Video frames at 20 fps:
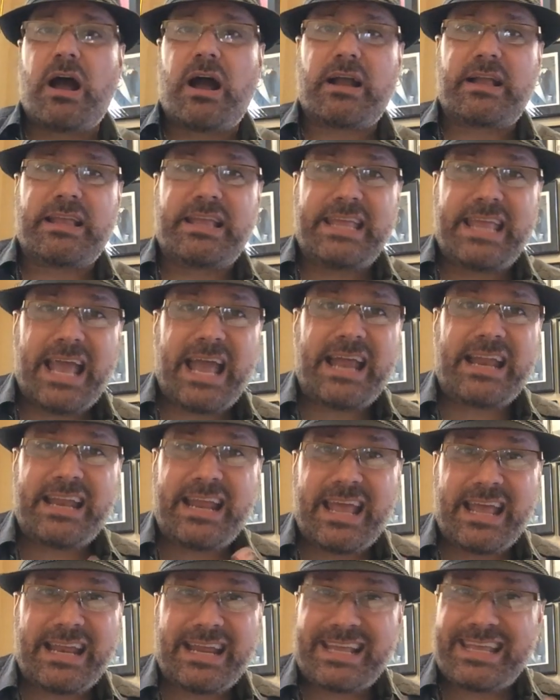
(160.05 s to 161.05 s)

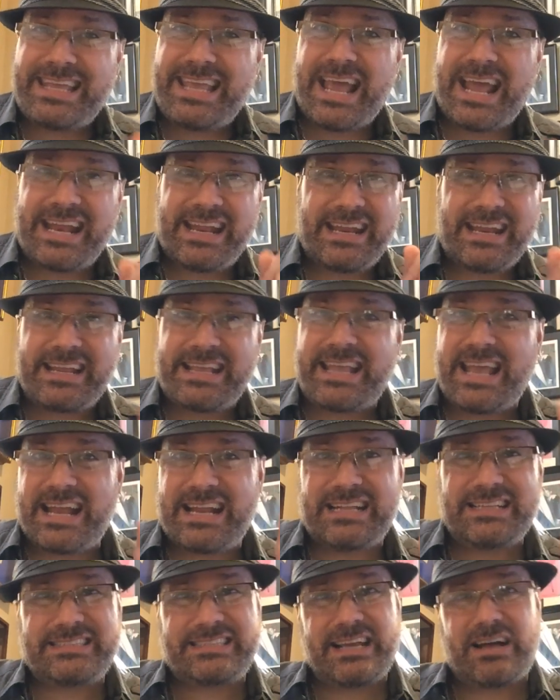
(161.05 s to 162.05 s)
again and again and
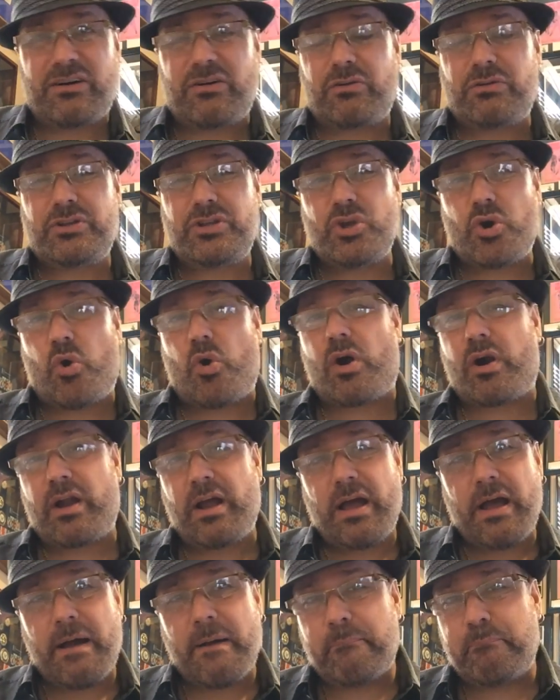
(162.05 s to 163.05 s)
again and tell your